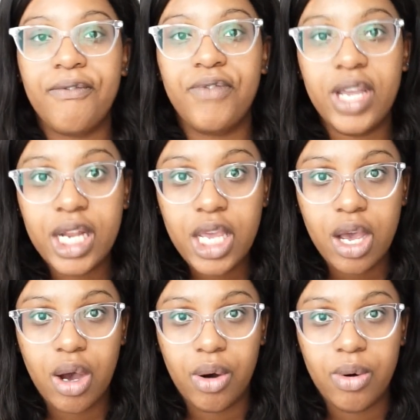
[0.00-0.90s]

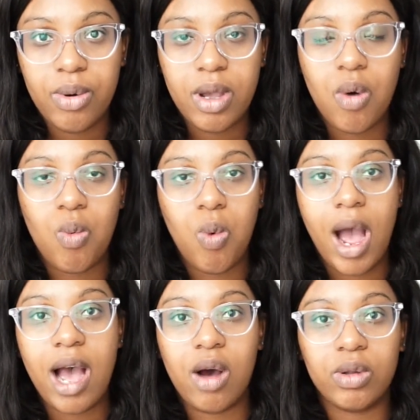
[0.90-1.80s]
video
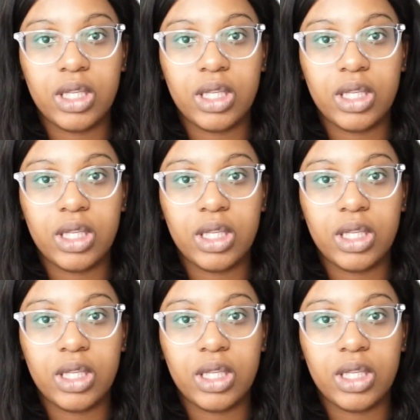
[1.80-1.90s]
while